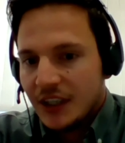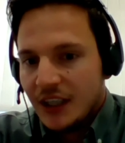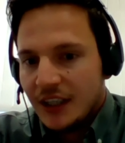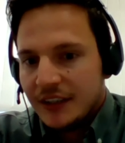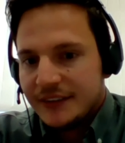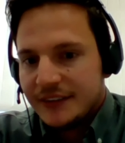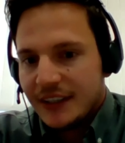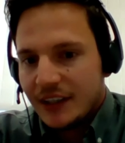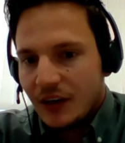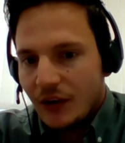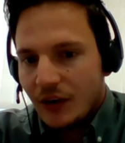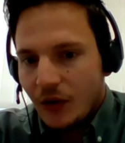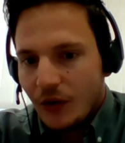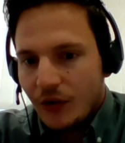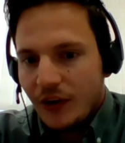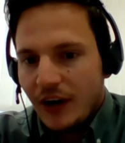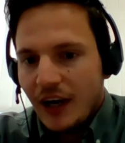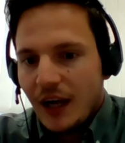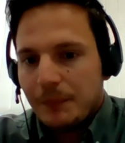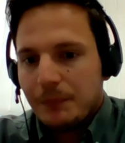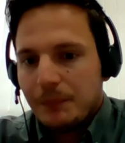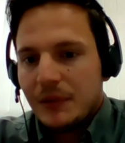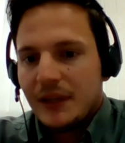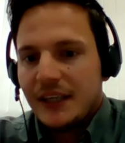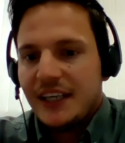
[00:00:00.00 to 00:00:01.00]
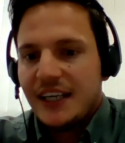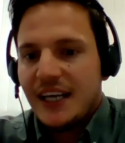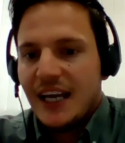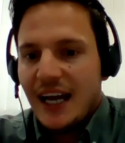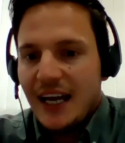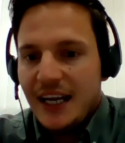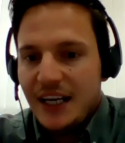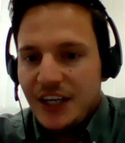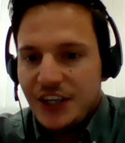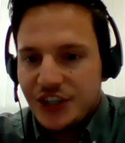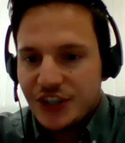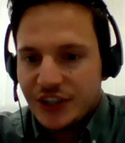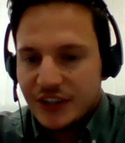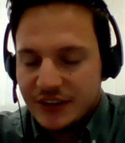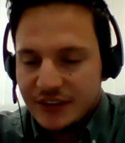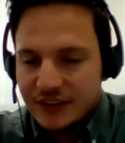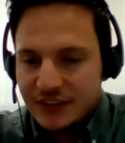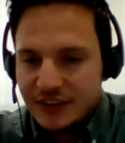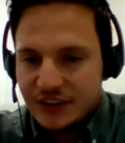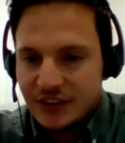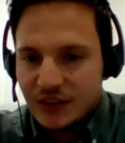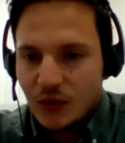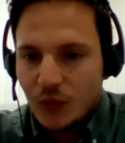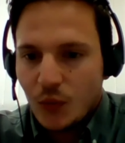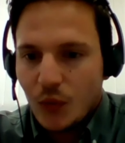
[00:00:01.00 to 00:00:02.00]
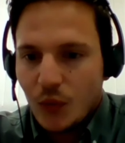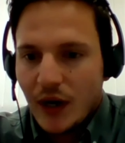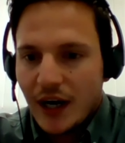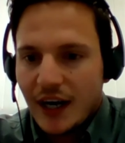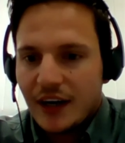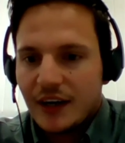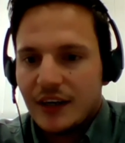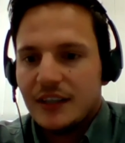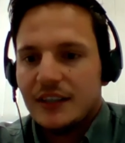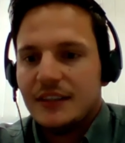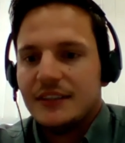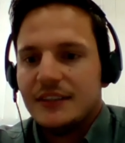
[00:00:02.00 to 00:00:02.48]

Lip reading: There are applications where